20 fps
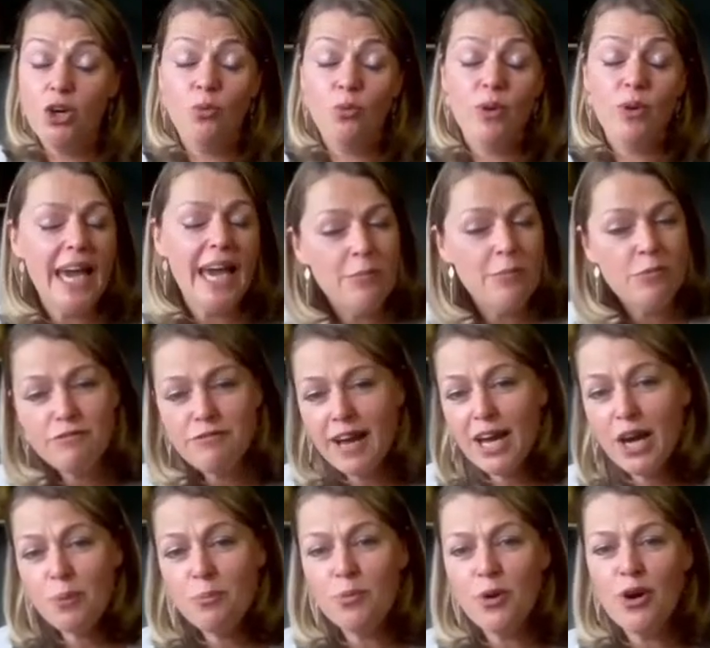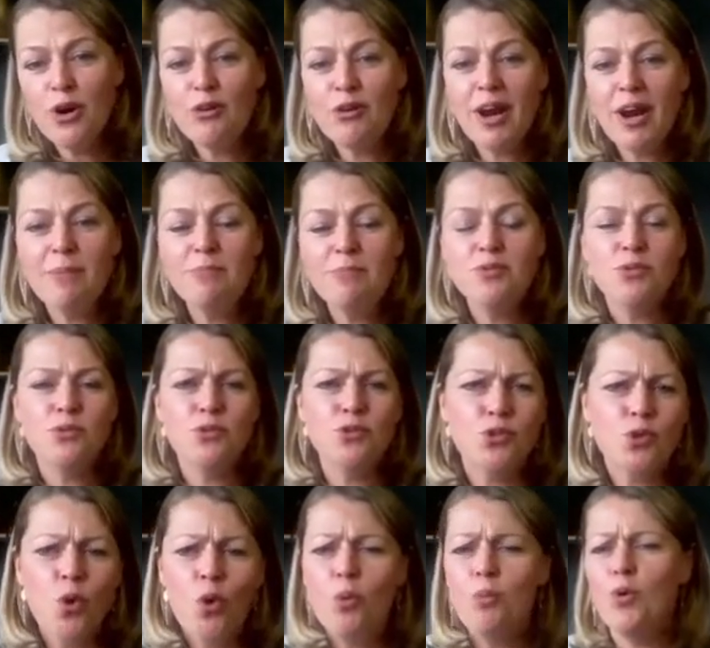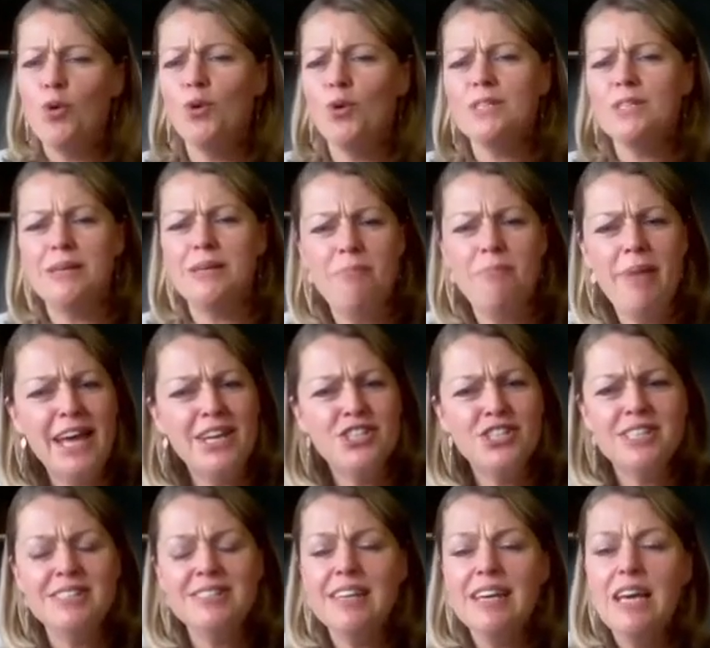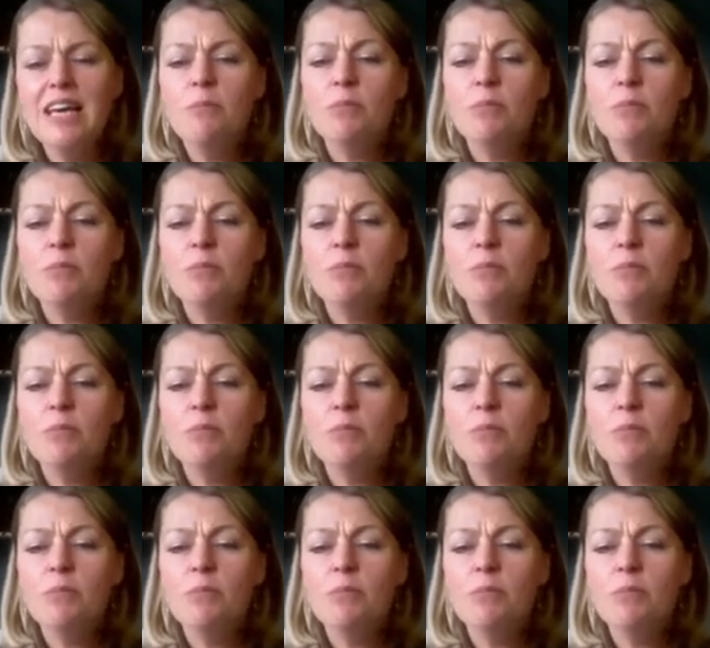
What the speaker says: We gamify our programs through scoreboards and badges,